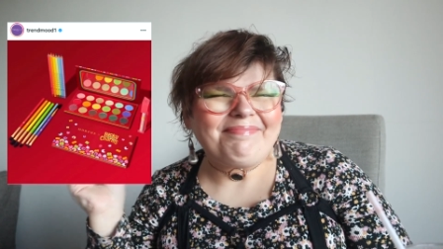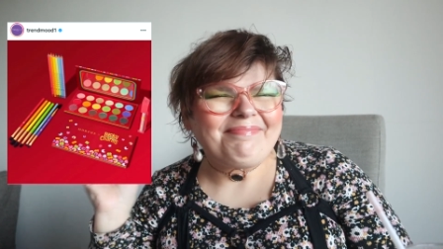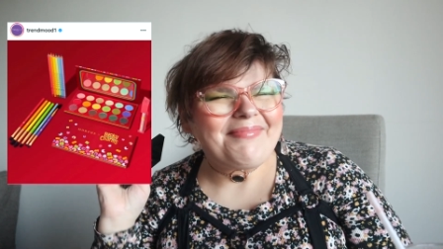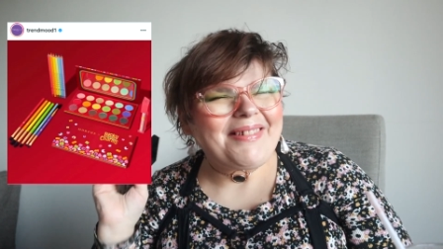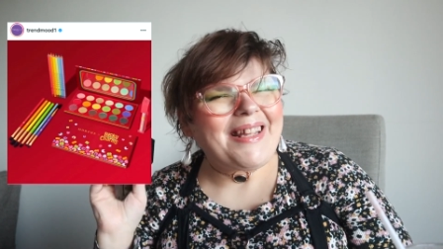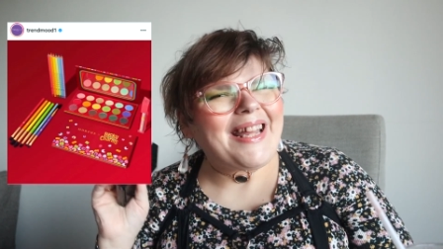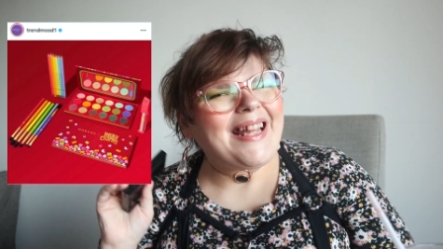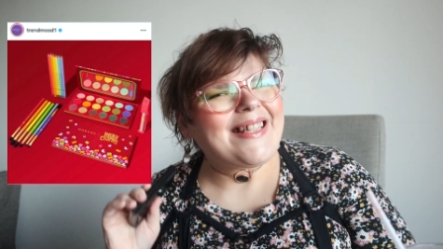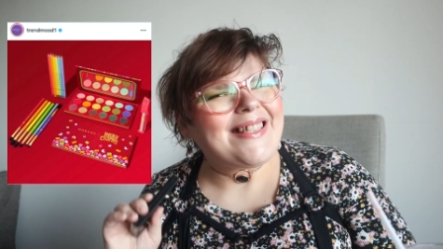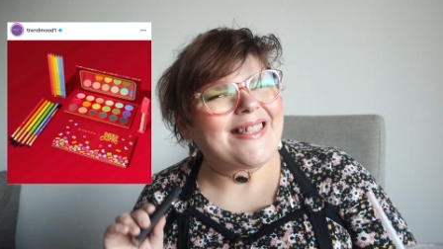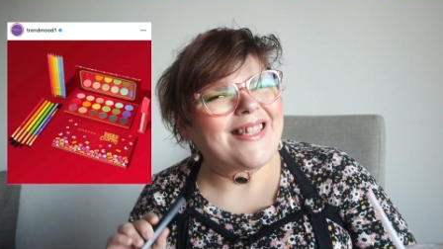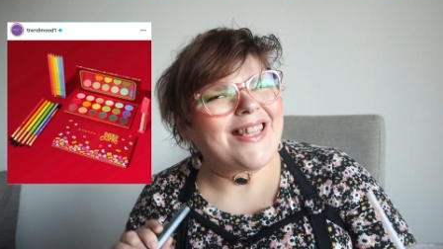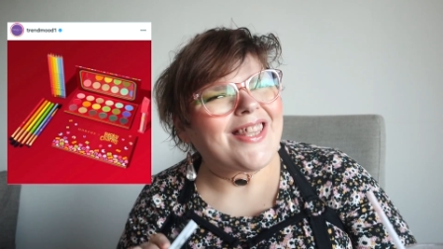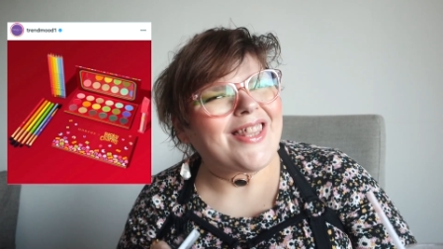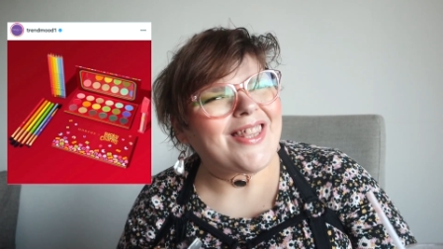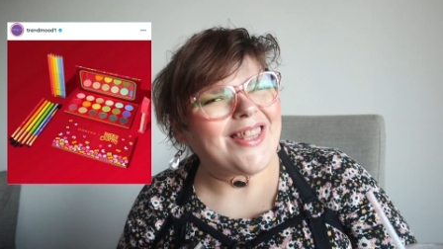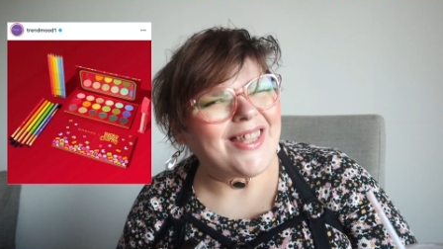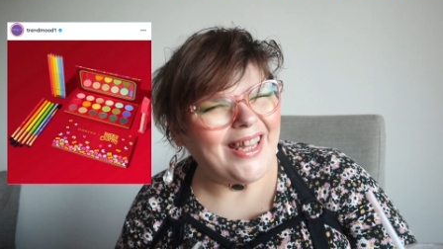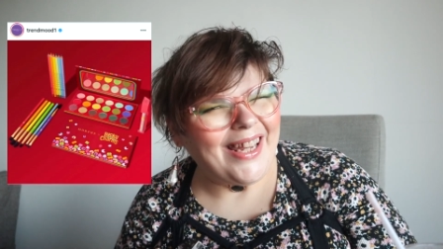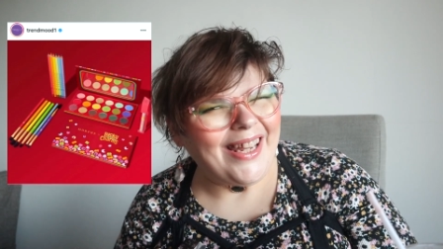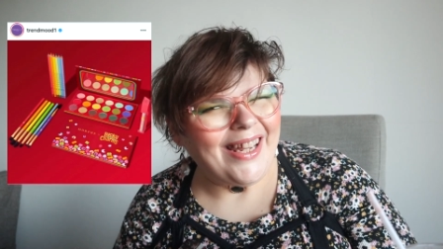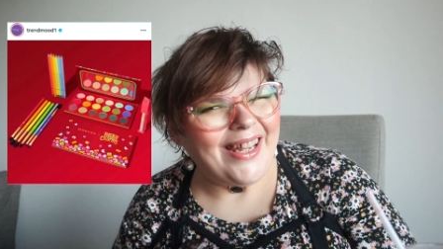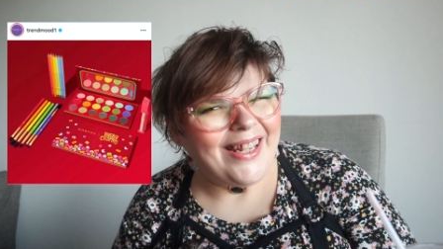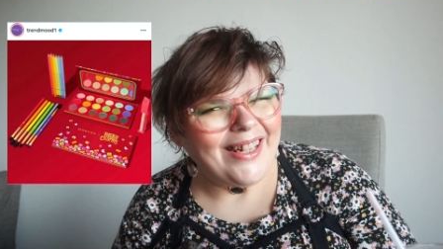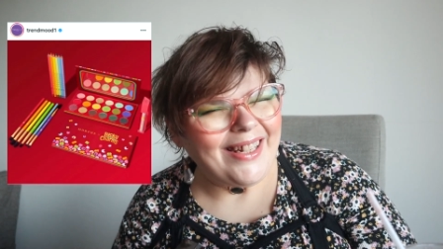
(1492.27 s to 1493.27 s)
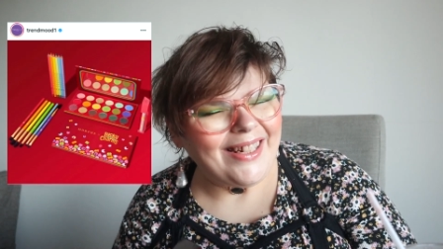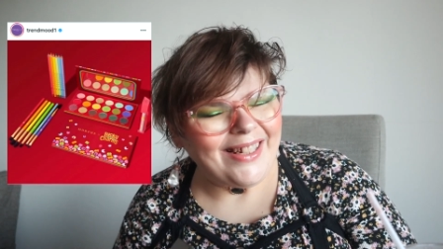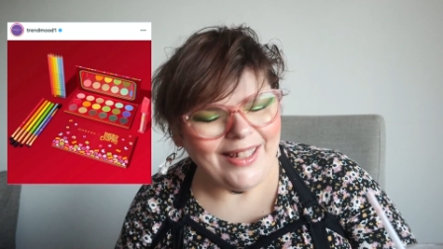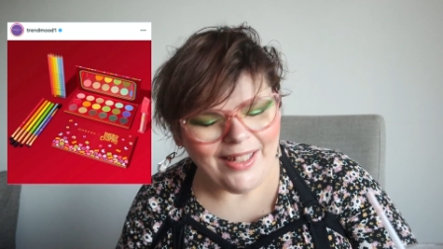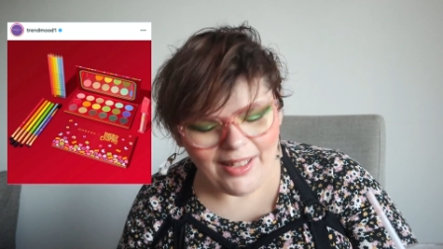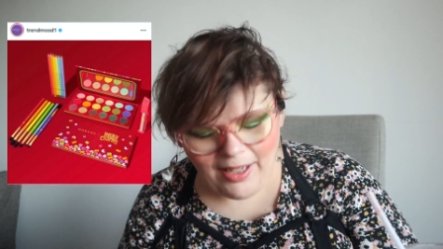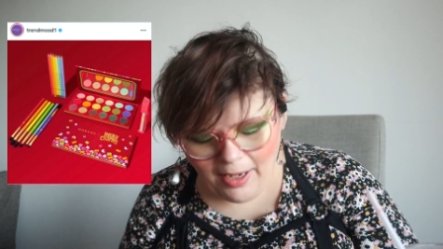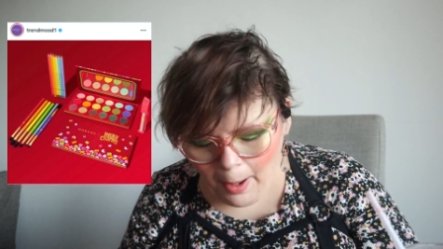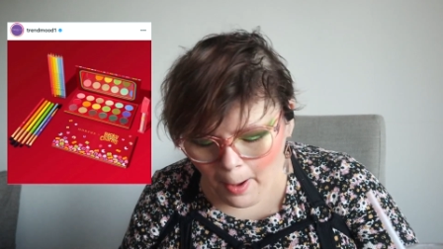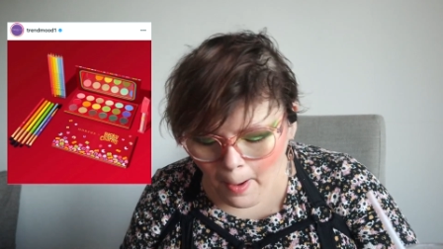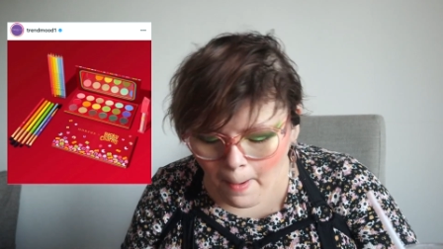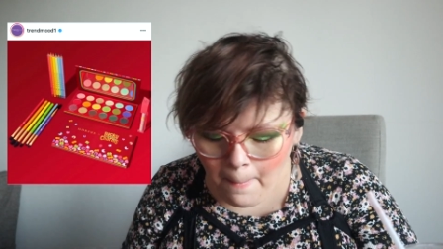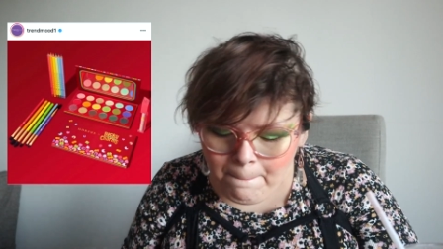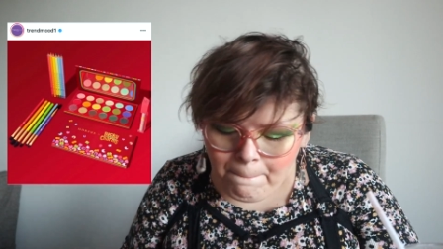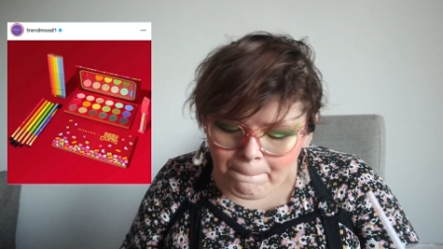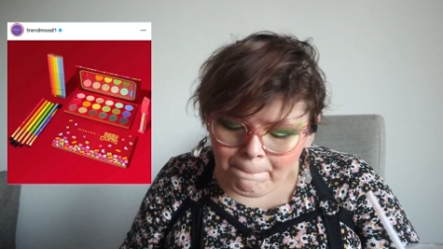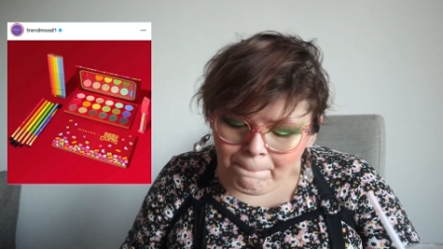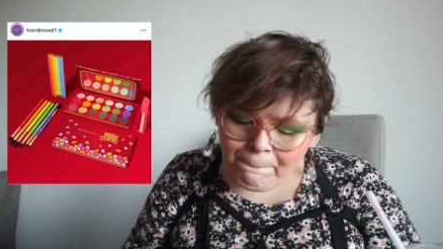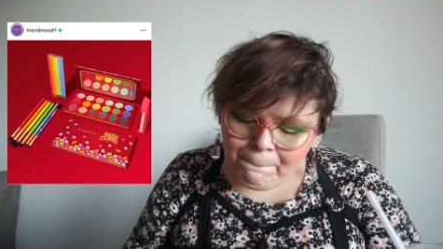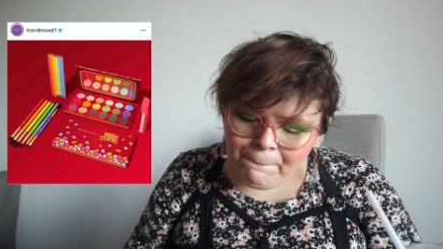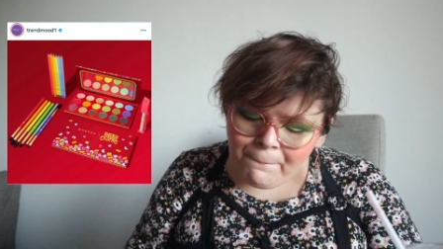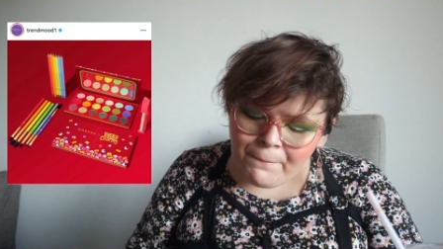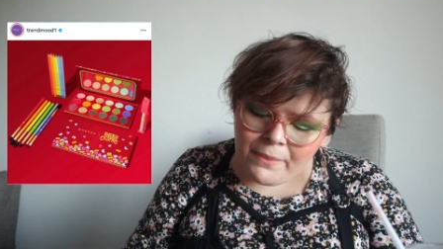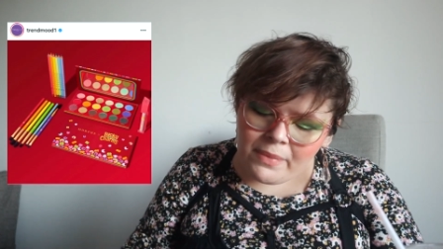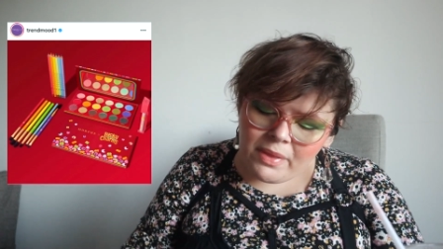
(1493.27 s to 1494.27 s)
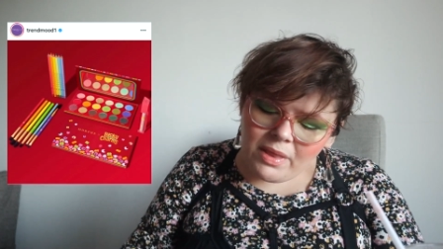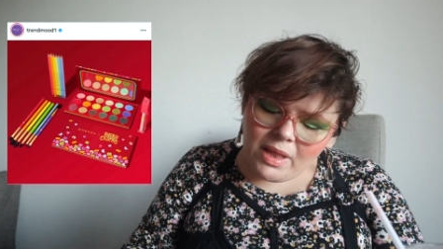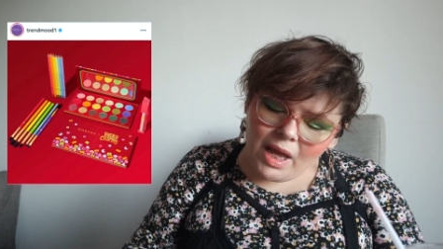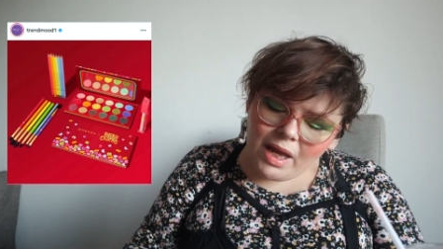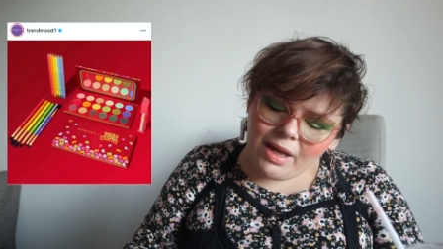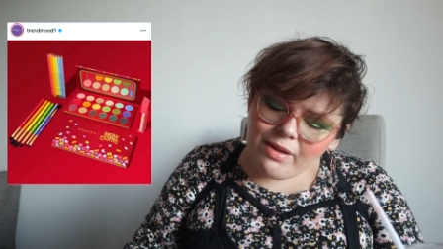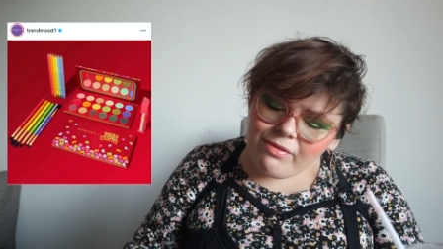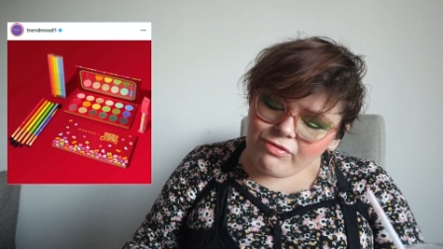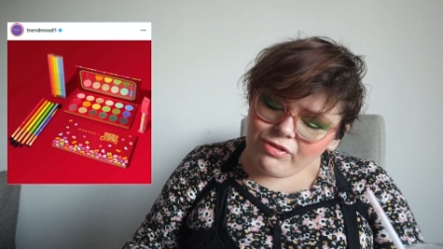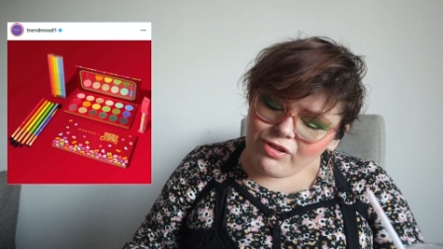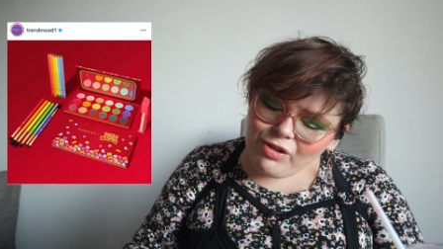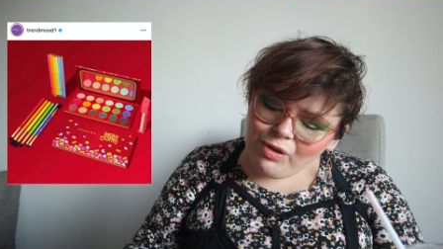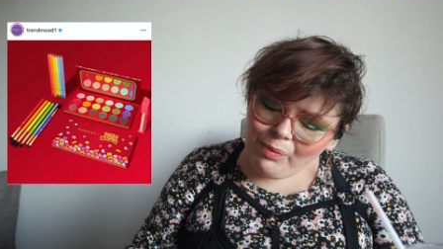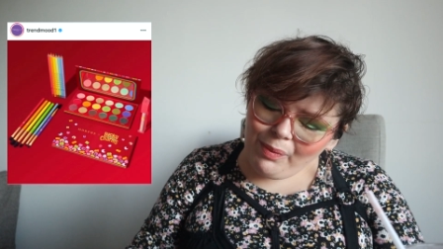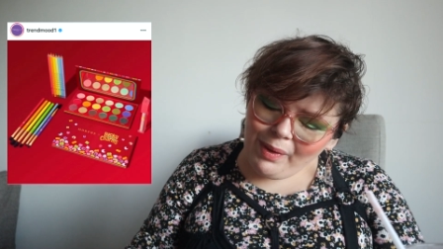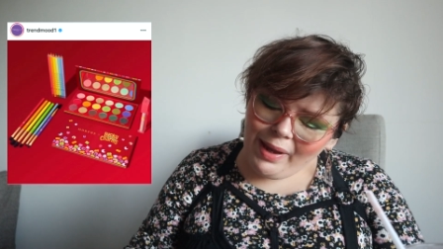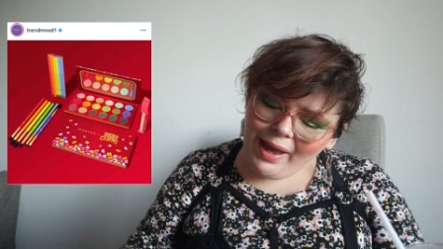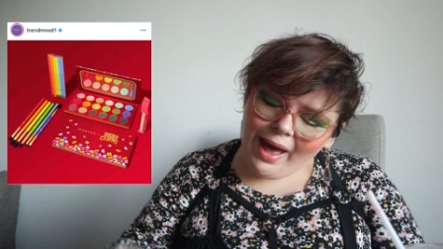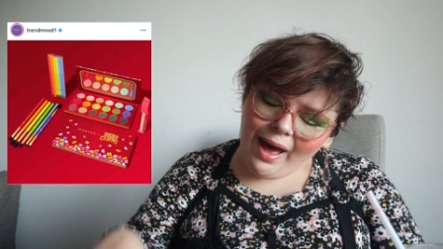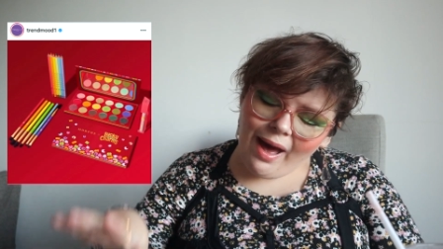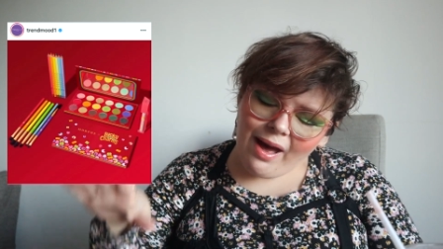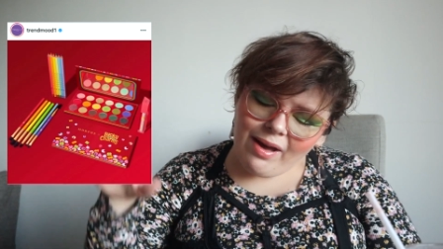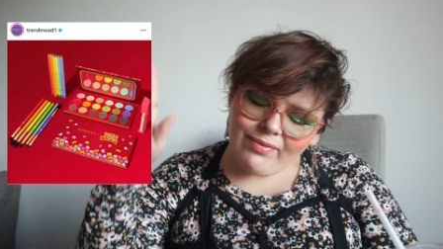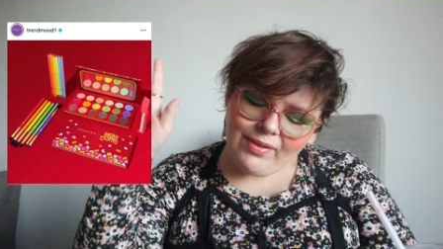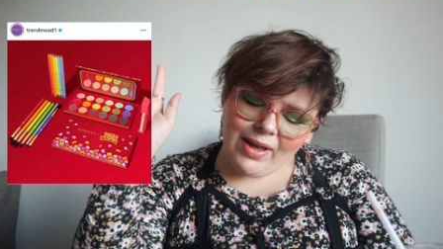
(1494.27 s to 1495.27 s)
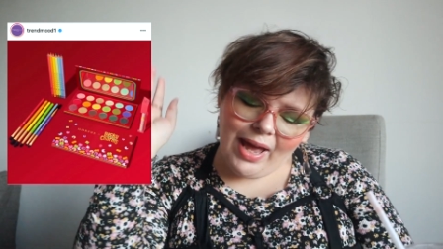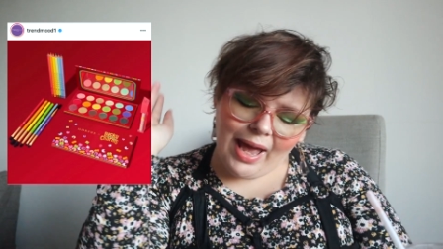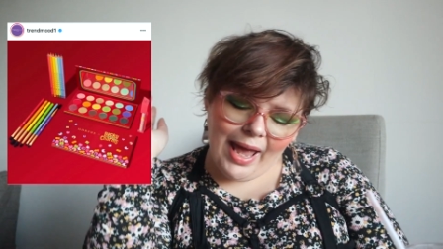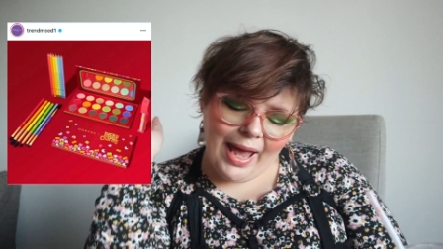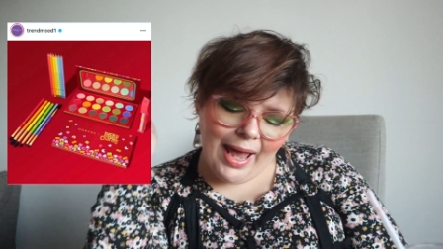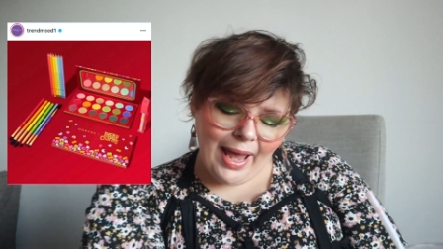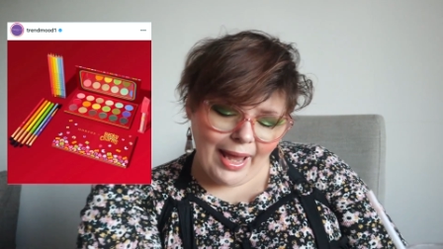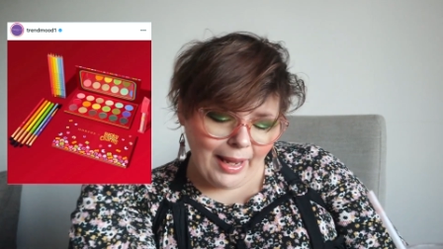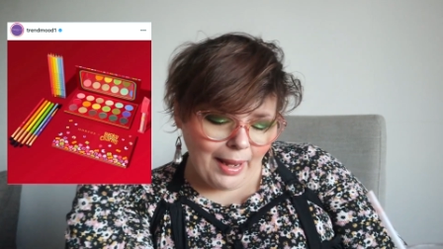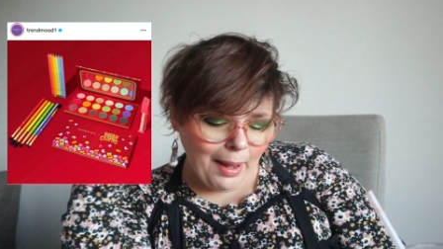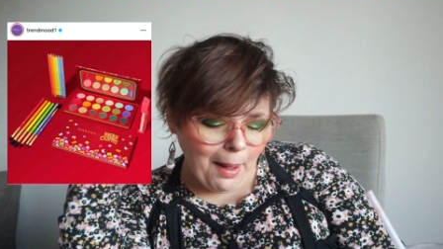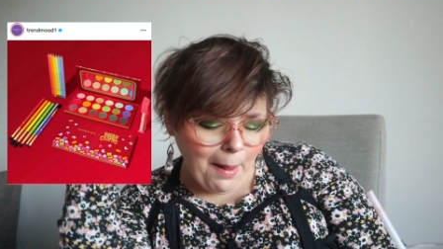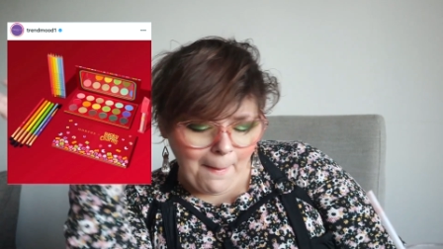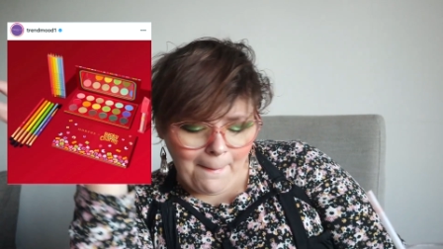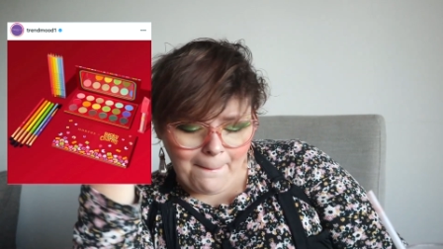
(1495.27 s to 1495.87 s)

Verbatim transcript: It's a thing. So we have a